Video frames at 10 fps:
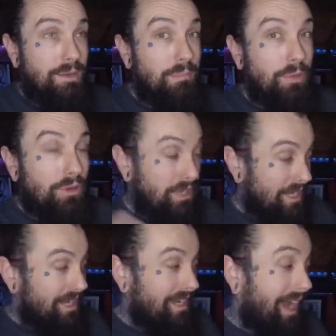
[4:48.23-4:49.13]
but
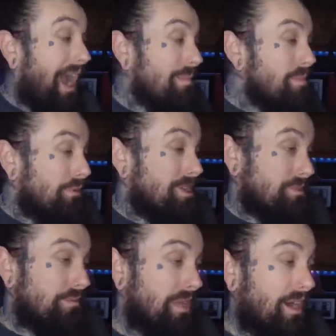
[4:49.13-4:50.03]
I'm impressed
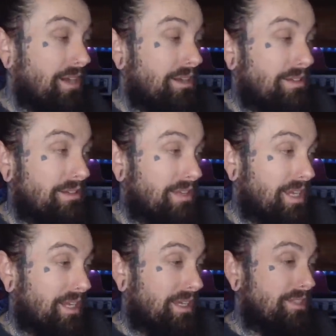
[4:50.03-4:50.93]
with that.
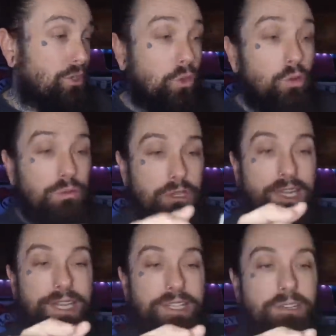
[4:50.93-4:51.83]
Like, it's a cool
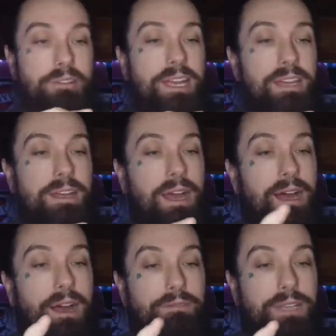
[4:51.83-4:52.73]
looking unit.
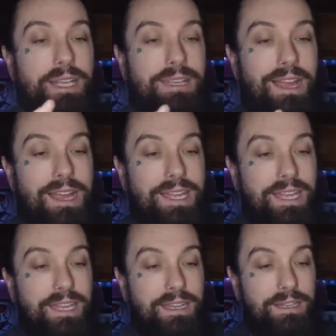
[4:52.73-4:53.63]
I really like
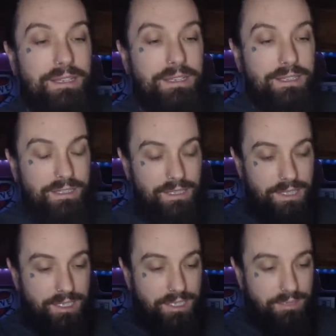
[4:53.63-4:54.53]
it.
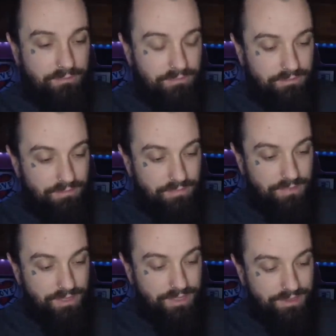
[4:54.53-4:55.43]

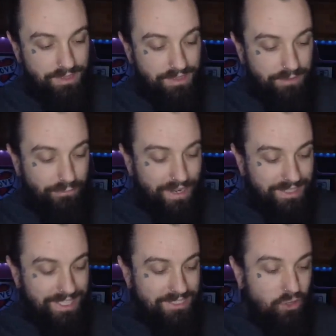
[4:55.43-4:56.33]
The fact
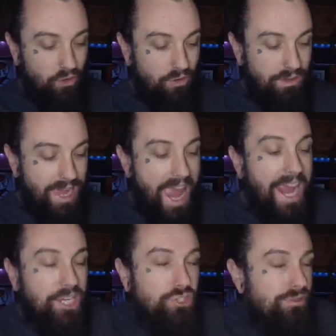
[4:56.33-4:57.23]
that it's got
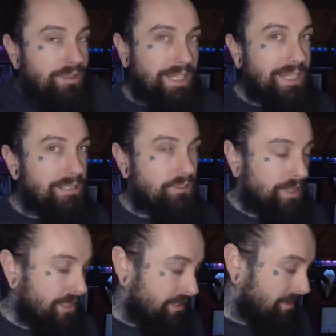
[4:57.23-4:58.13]
extra things on
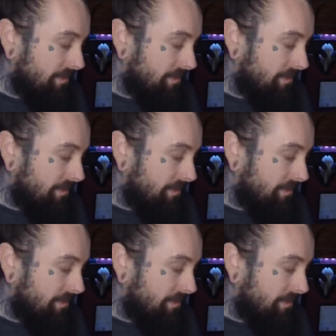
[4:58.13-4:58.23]
it